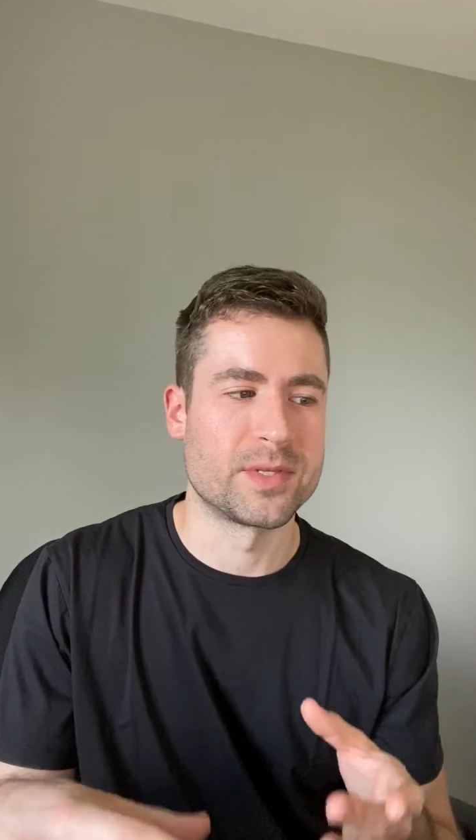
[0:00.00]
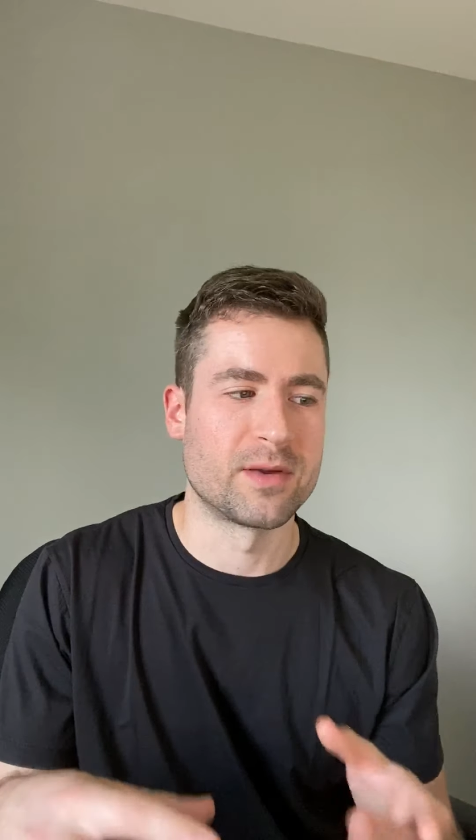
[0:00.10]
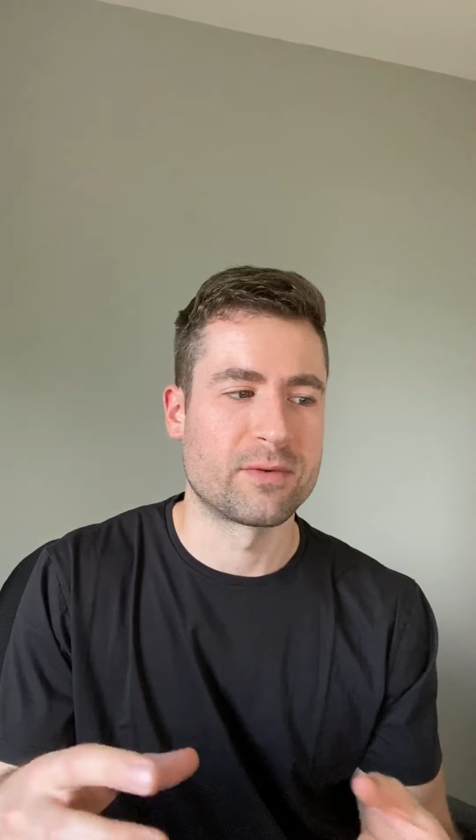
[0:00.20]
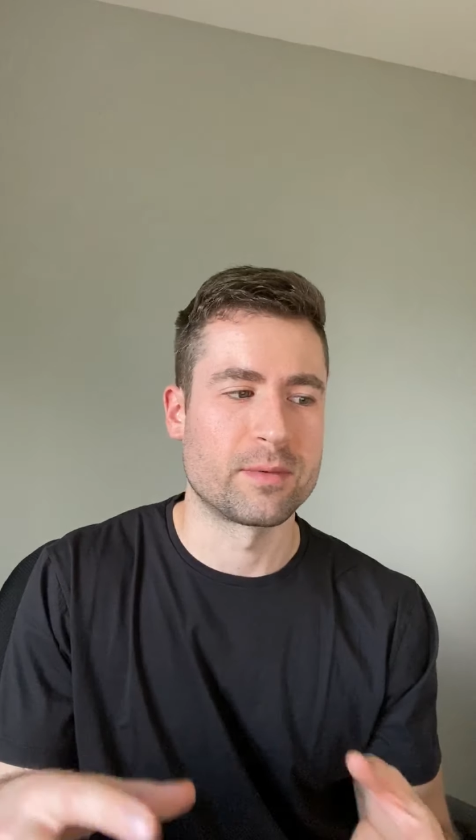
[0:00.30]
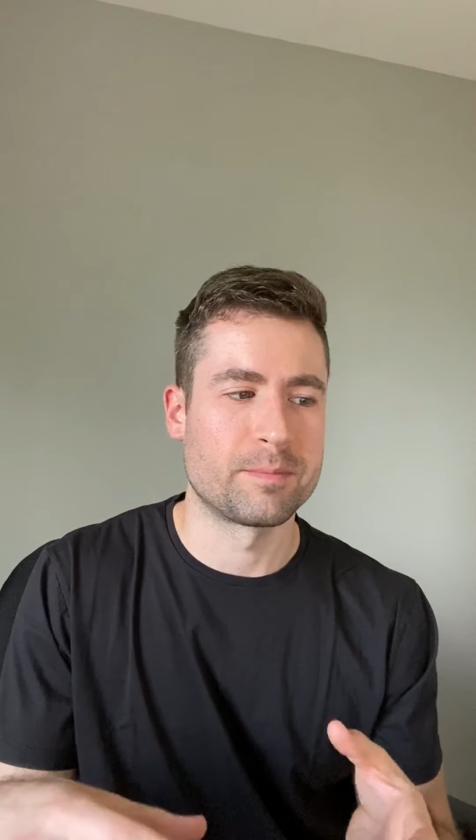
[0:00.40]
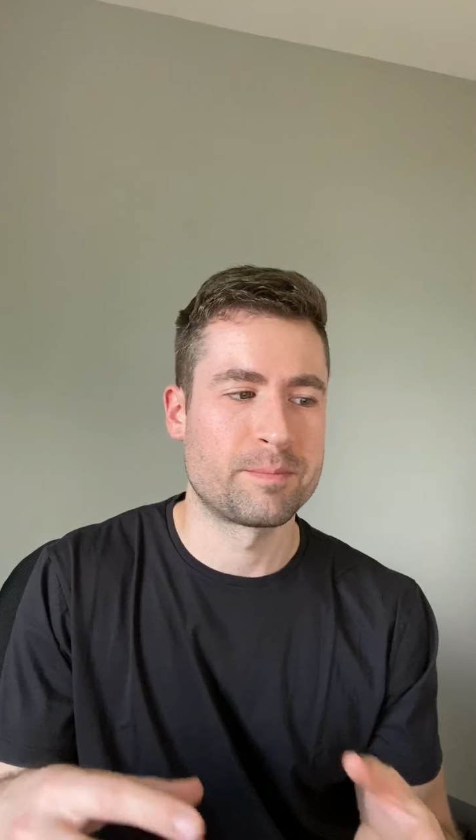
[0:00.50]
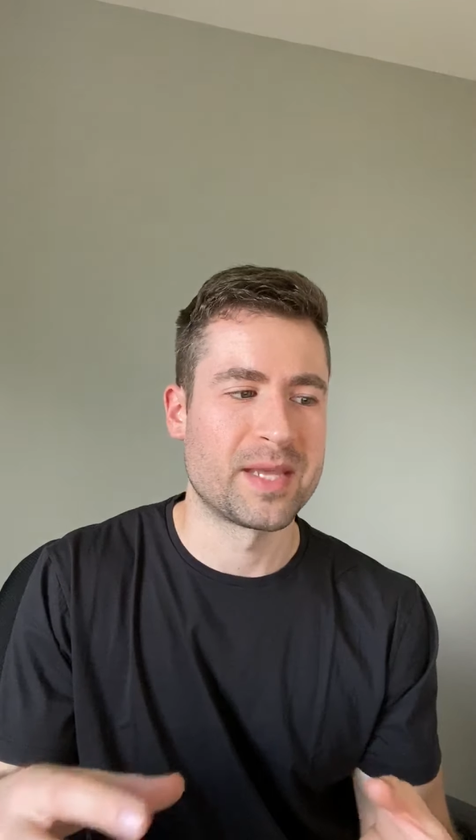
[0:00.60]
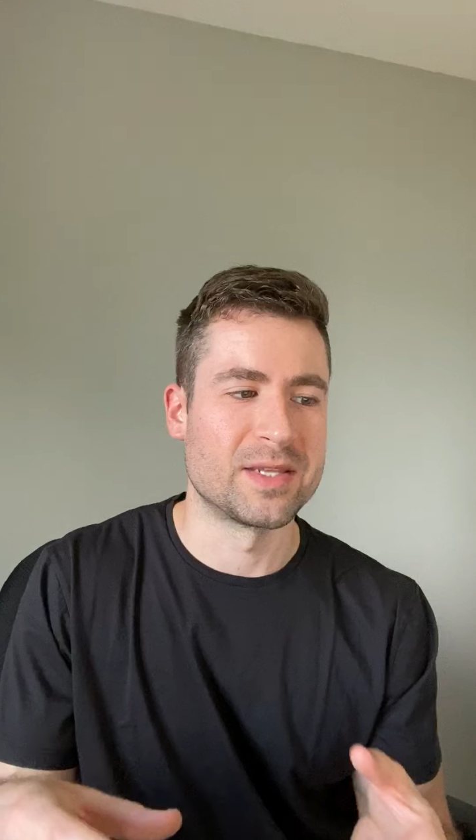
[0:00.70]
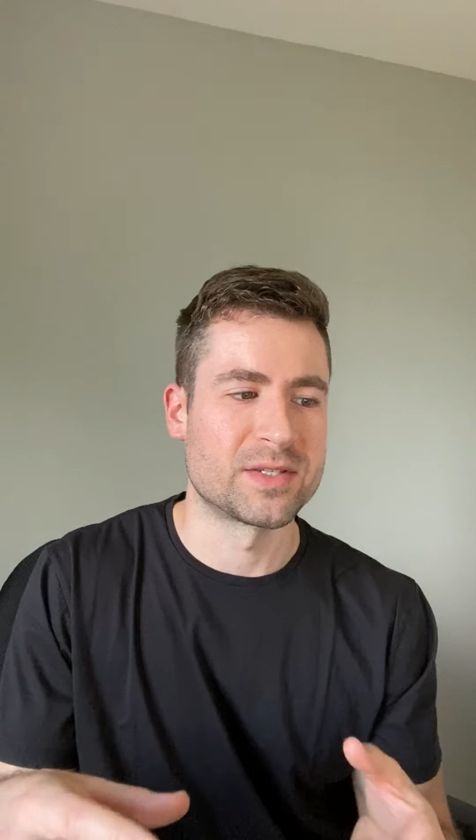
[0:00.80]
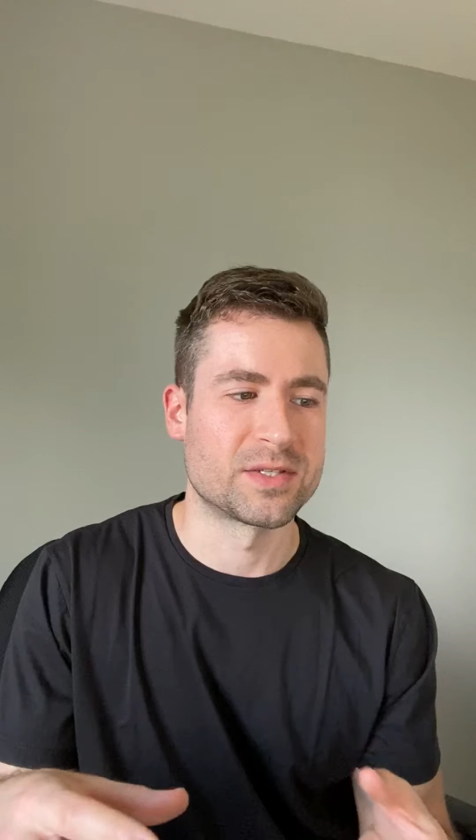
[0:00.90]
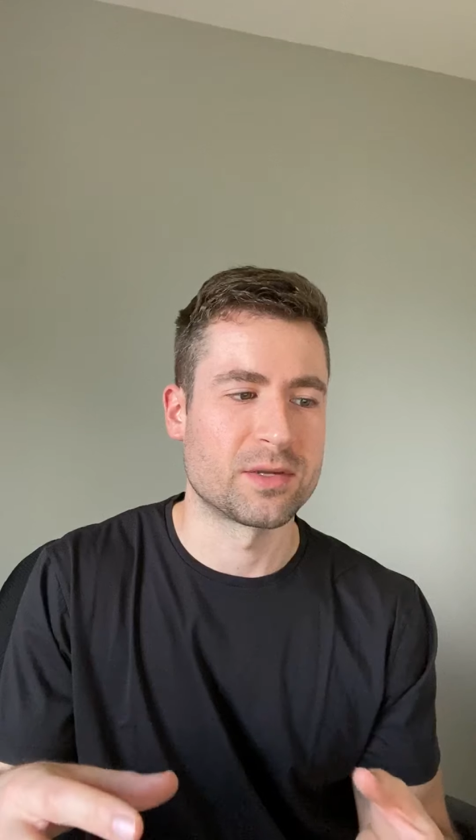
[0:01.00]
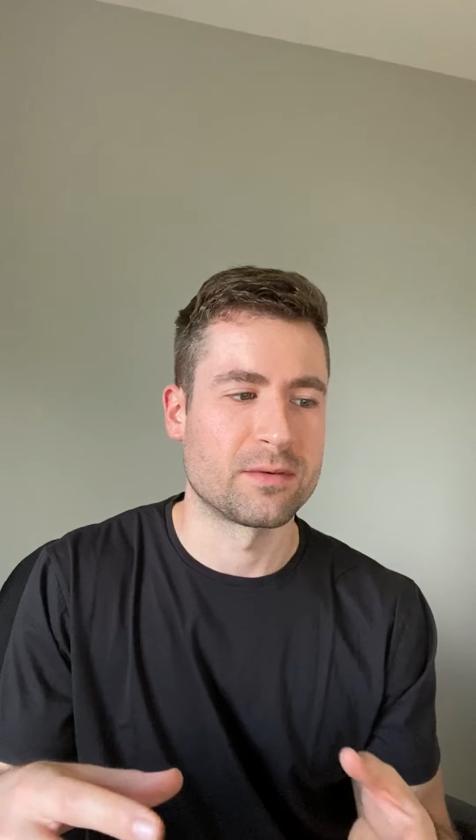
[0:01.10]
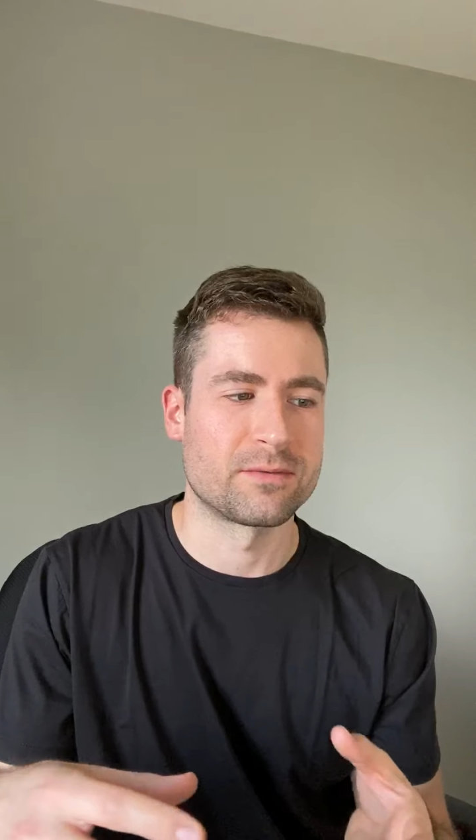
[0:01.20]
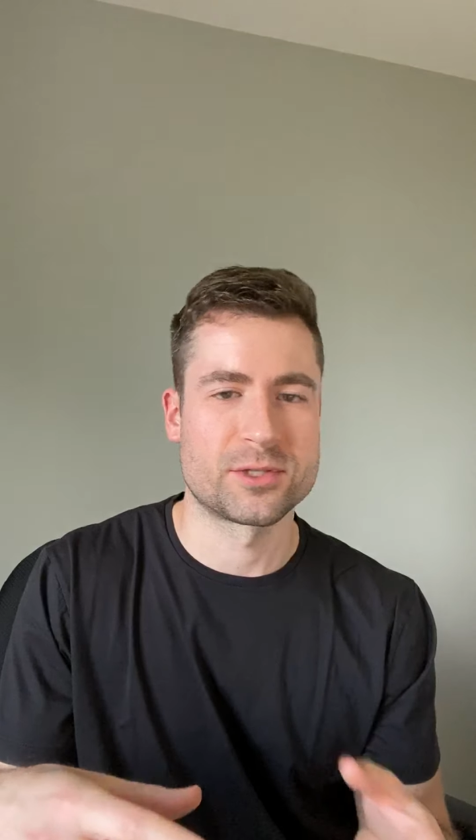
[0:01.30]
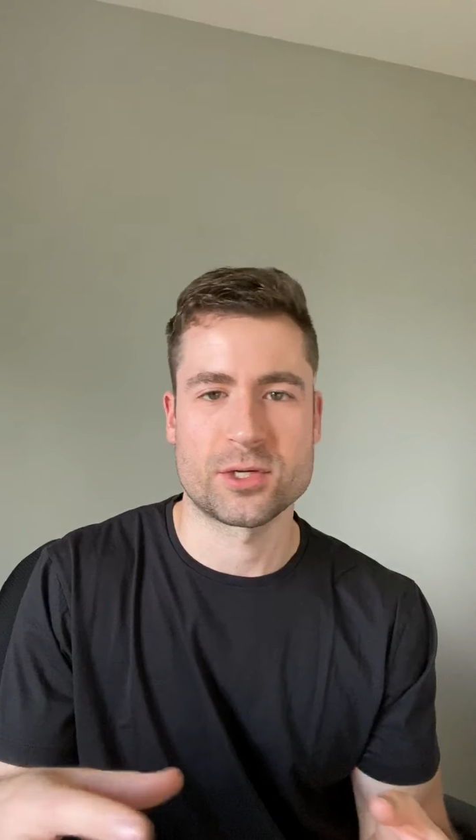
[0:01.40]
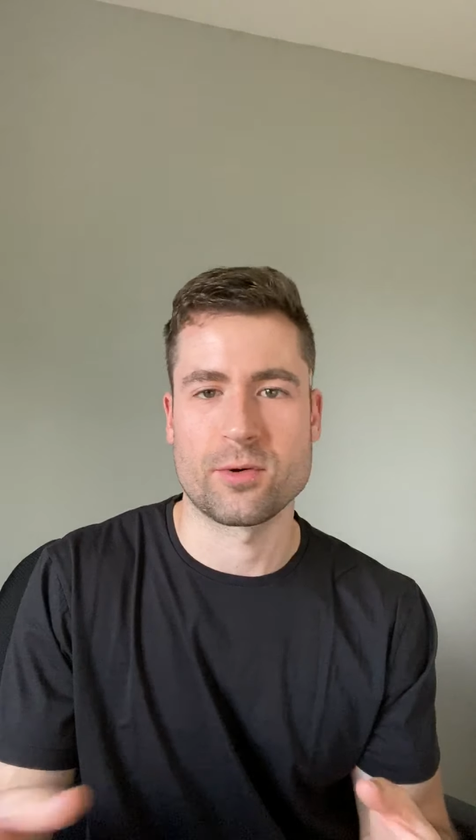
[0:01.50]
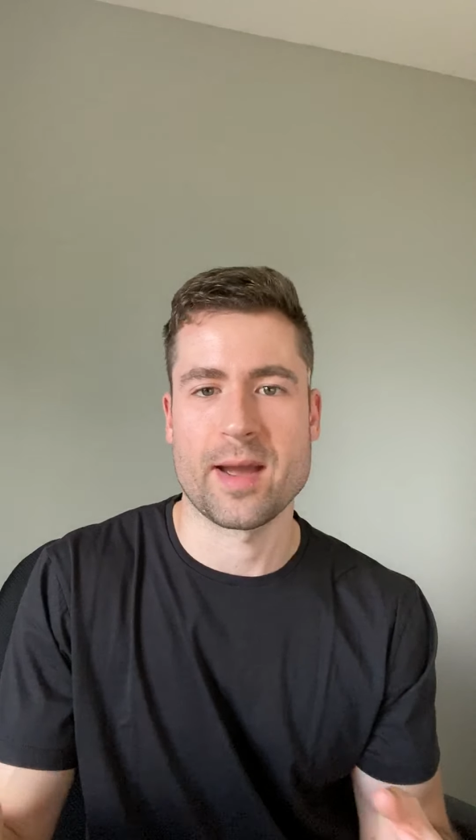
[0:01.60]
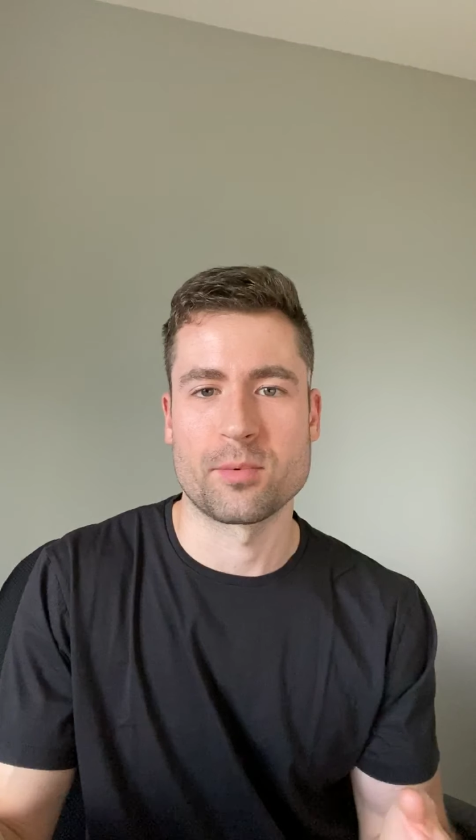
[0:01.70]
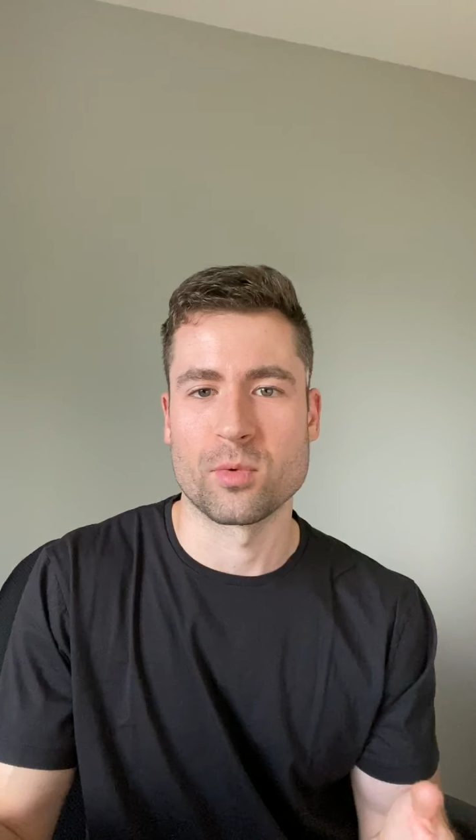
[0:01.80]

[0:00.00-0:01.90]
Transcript: different pieces of scrap